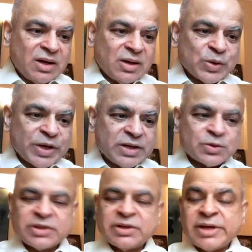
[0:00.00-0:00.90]
Okay,
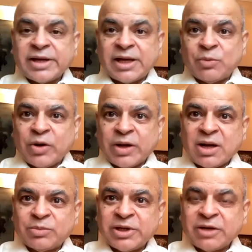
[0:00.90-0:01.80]
so they keep going
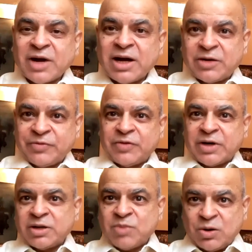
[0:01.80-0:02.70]
up. Then why are we
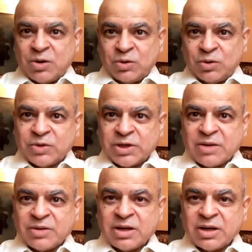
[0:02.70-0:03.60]
worried about
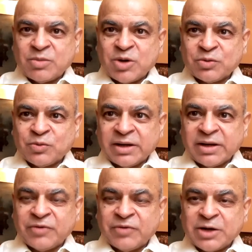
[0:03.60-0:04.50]

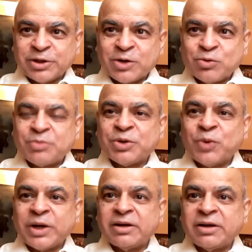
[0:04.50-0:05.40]
why don't they go up in
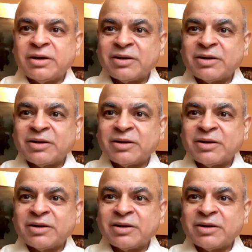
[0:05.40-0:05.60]
1 year?